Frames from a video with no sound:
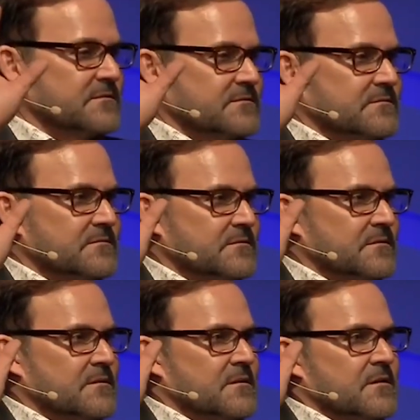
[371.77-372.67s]

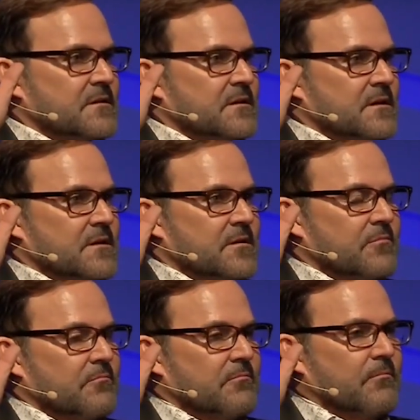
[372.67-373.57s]

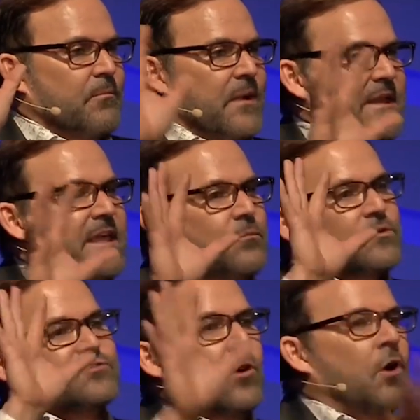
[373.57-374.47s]
And, but it
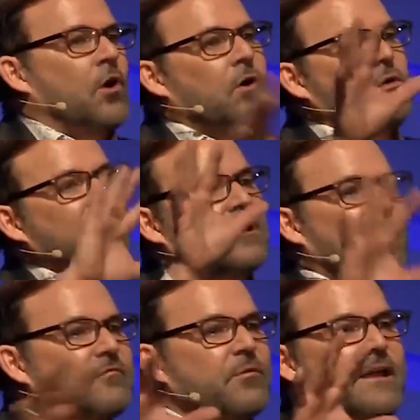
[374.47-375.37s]
was all
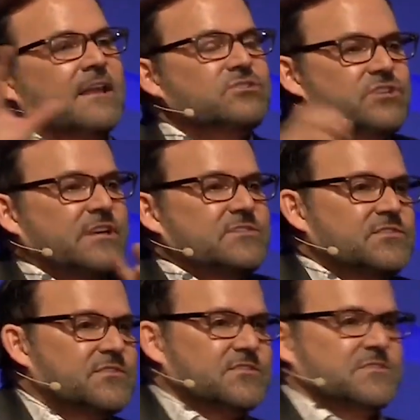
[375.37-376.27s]
covering, and Jesus is